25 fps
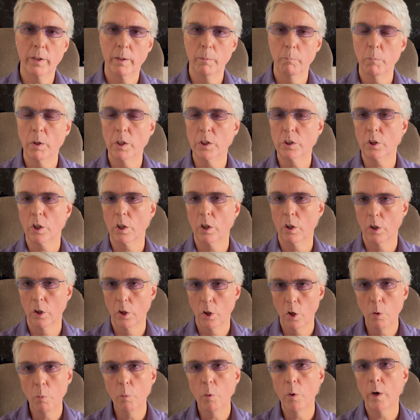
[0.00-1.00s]
a much
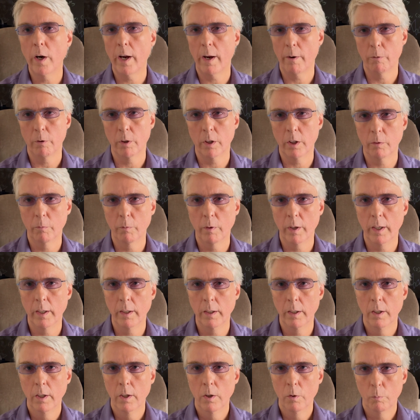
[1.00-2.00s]
lower hourly
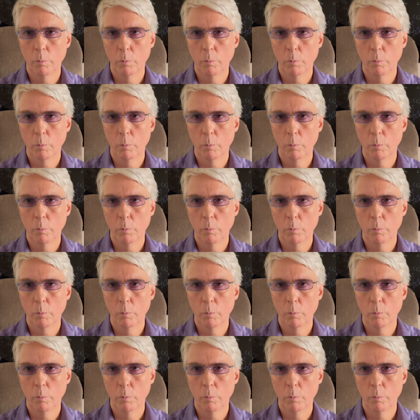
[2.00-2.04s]
rate